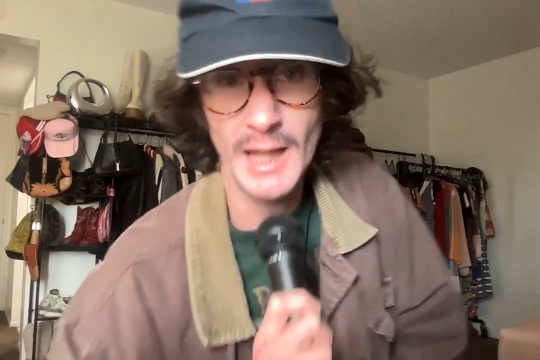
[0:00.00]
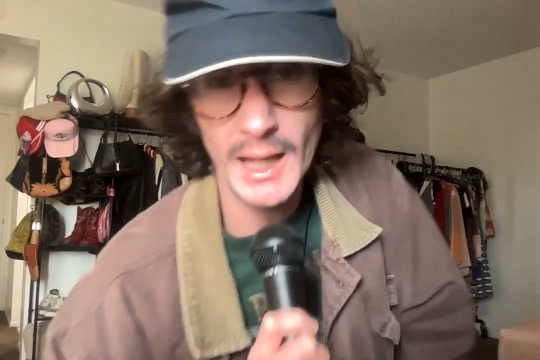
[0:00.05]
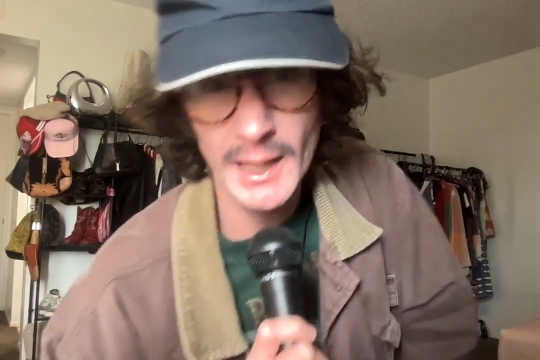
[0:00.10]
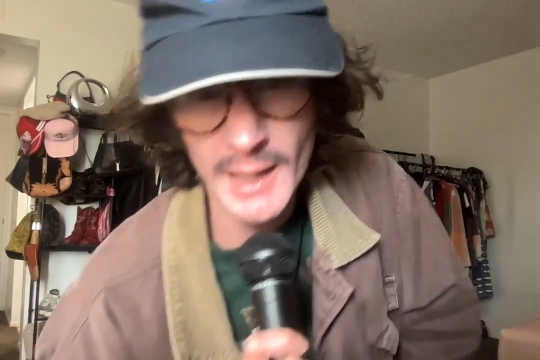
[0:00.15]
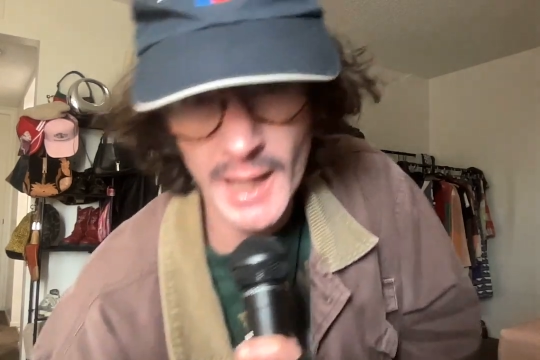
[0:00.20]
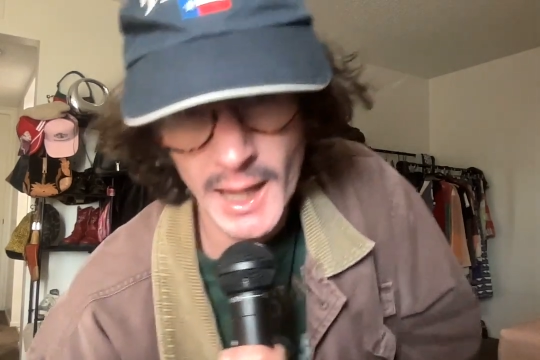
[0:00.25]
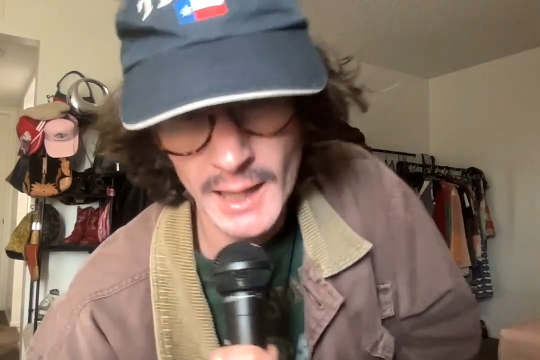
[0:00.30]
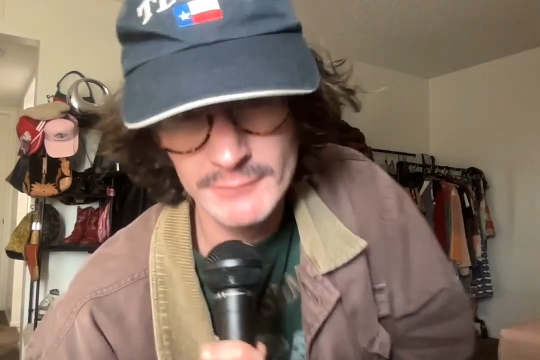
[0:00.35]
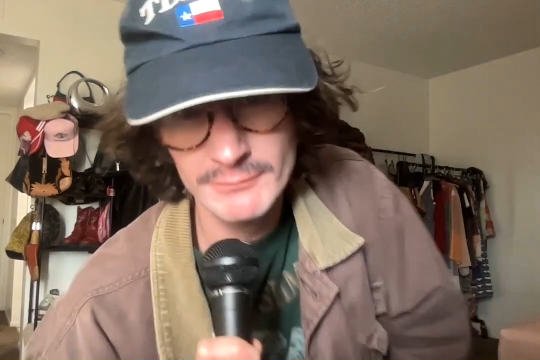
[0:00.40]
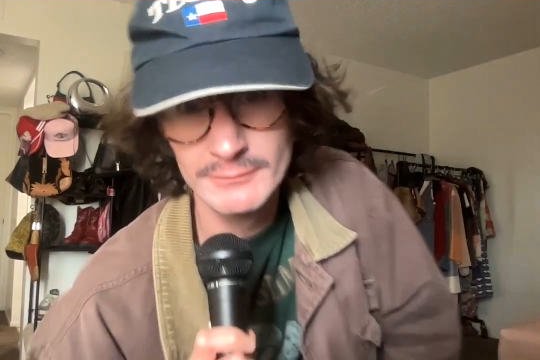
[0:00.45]
I
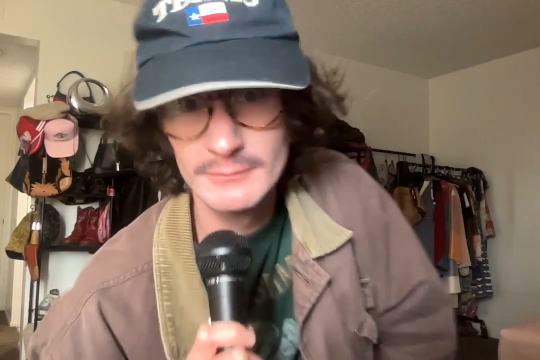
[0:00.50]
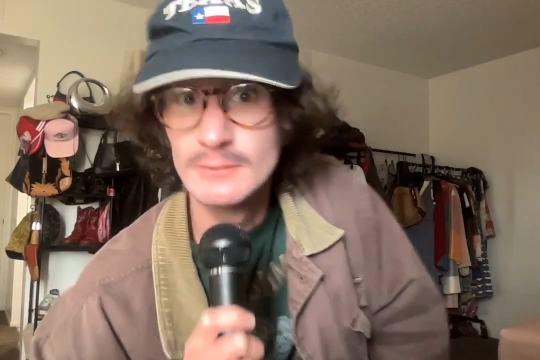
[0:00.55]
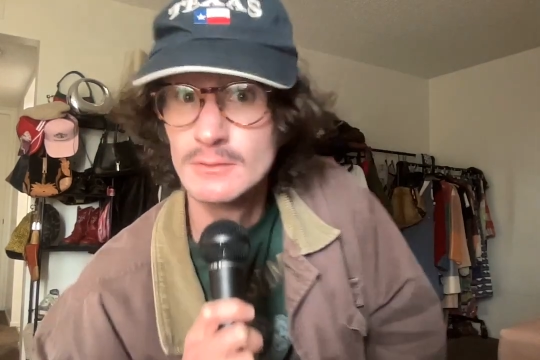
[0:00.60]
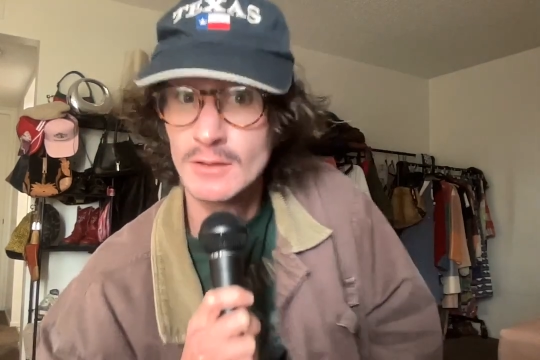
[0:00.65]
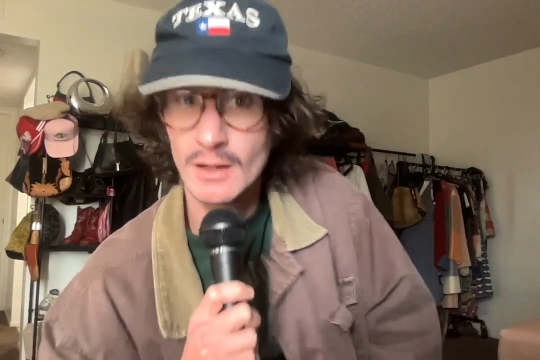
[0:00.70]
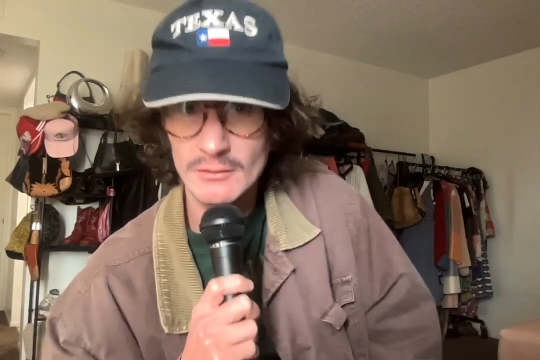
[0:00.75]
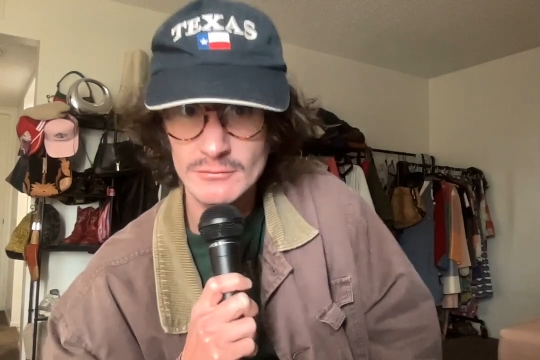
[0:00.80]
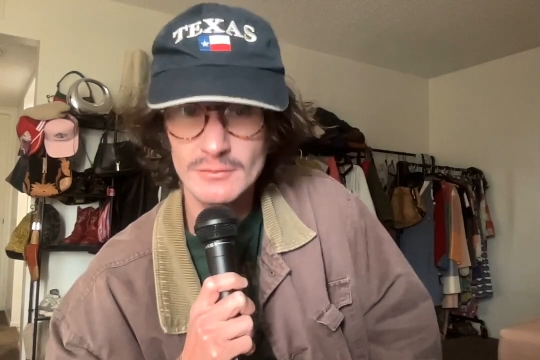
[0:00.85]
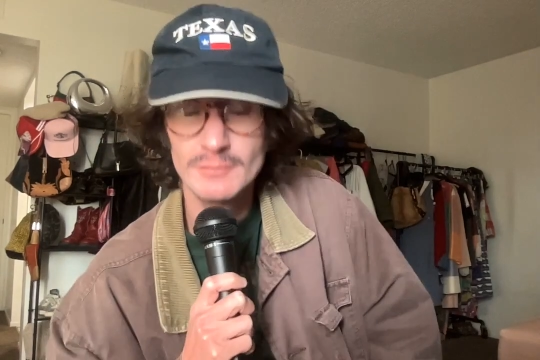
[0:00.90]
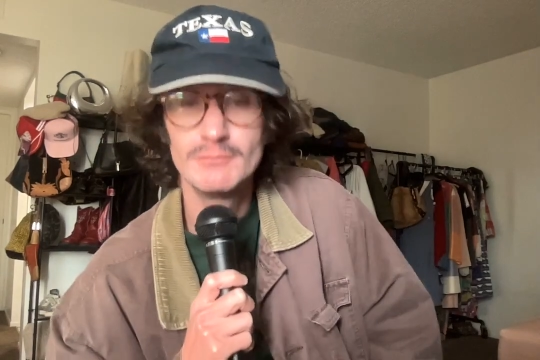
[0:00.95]
got
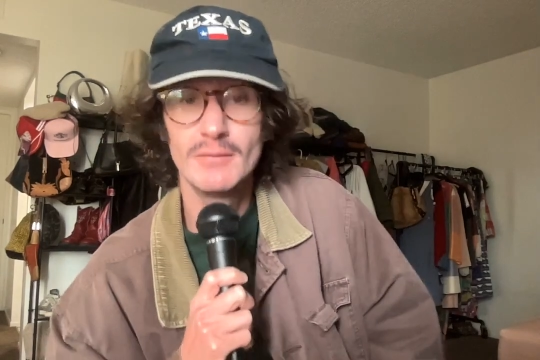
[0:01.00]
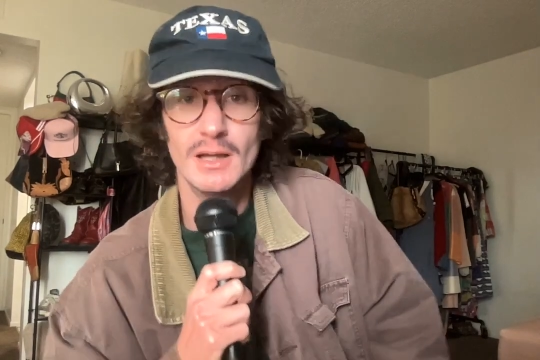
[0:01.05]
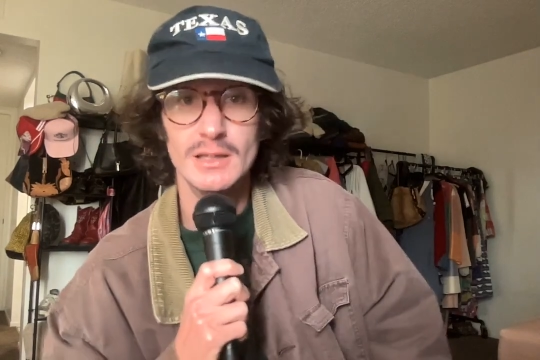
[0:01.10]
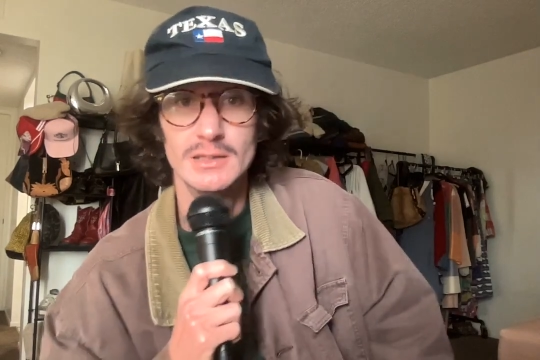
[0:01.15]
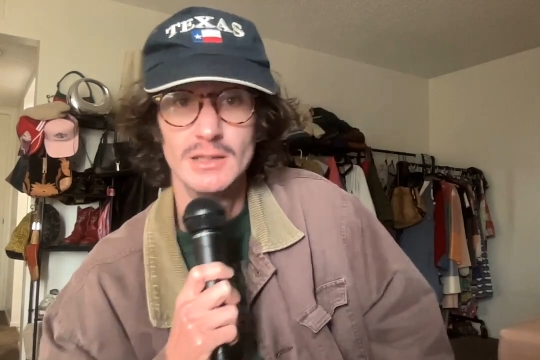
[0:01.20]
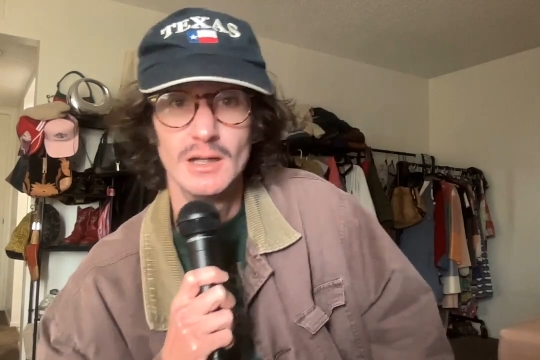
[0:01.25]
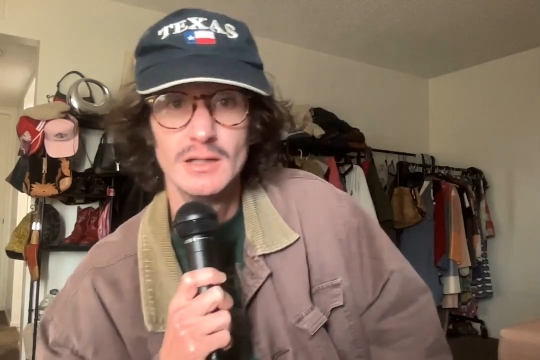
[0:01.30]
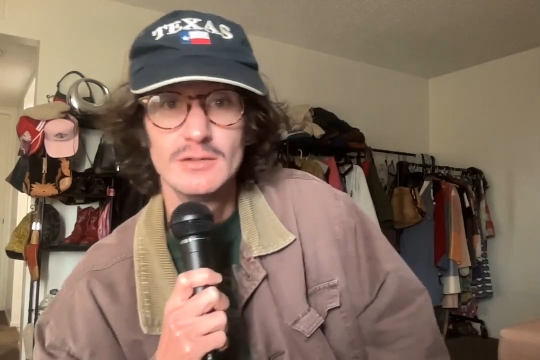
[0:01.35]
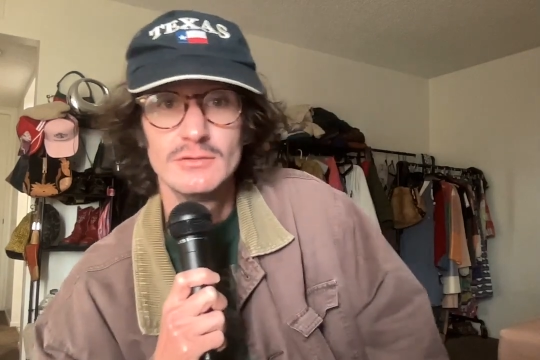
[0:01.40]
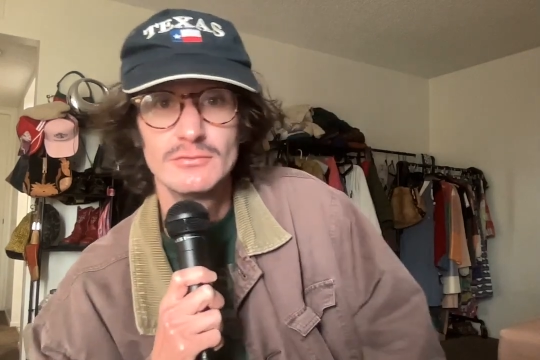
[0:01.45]
love in my
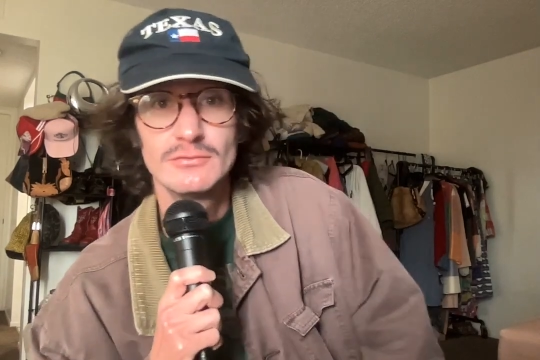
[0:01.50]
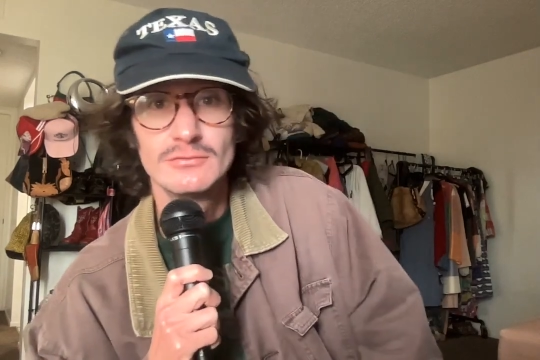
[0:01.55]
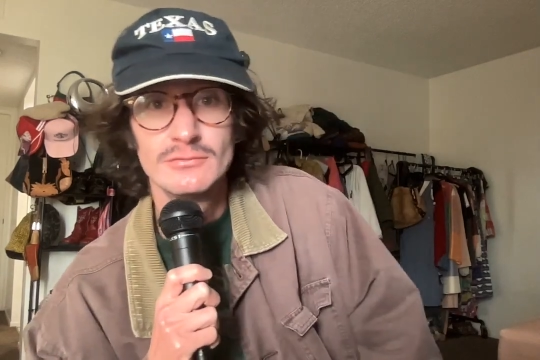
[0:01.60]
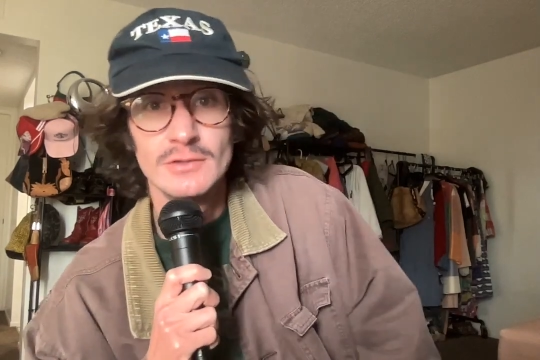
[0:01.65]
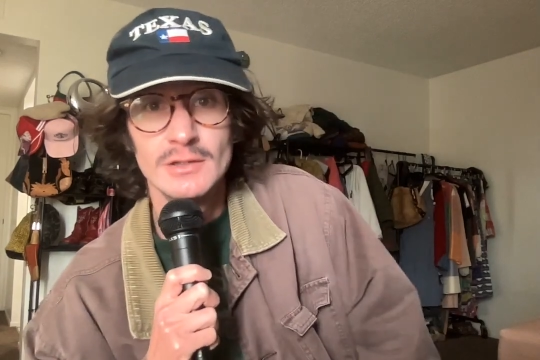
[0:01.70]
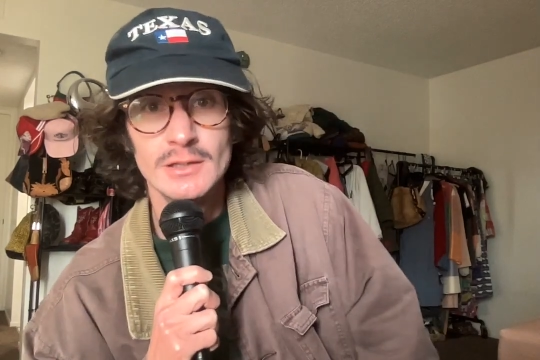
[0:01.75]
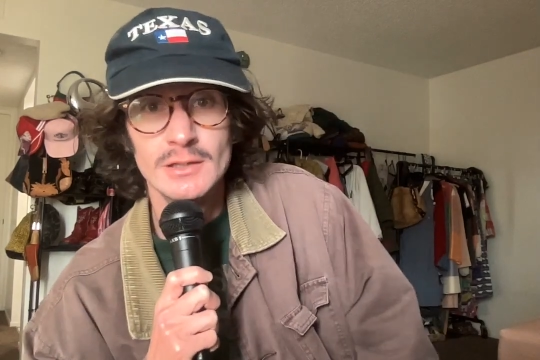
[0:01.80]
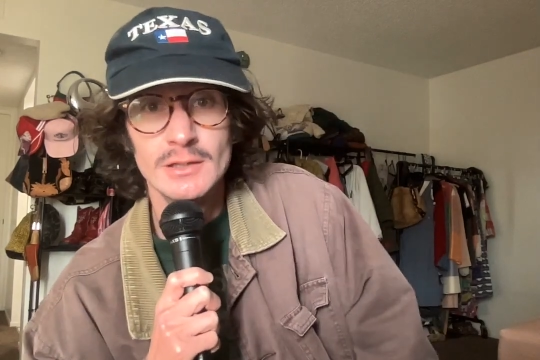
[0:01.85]
life,